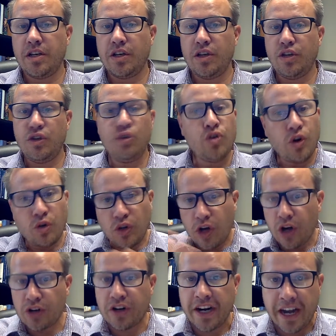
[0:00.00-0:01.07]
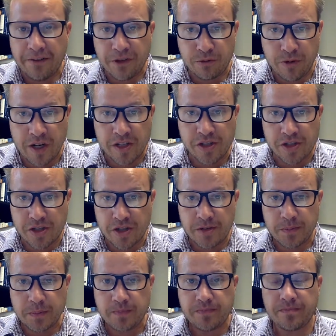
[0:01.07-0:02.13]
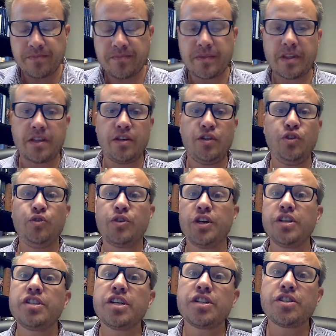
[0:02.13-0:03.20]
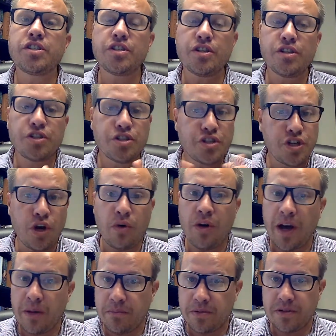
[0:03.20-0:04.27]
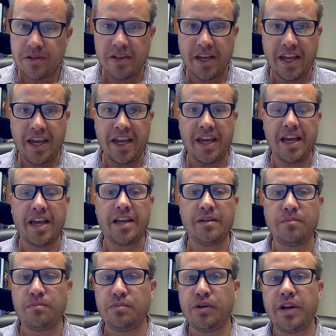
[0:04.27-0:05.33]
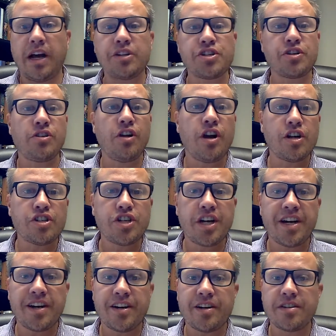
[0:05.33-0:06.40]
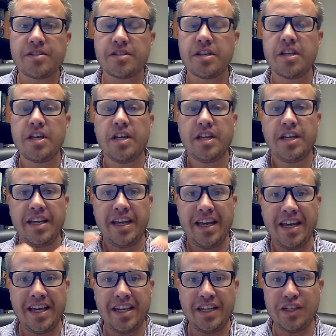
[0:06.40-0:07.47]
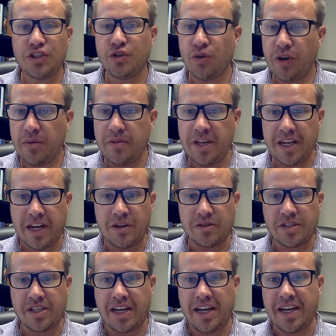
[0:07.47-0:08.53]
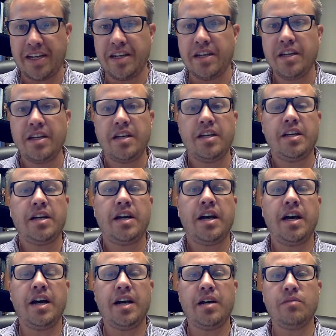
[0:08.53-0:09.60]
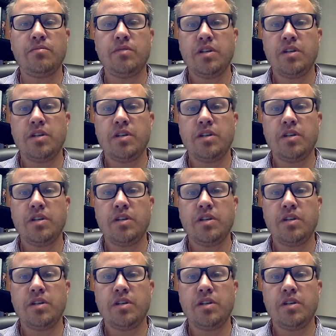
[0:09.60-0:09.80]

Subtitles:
you no longer have to register. You can just show up and put out your lawn chairs and enjoy being outside. Also,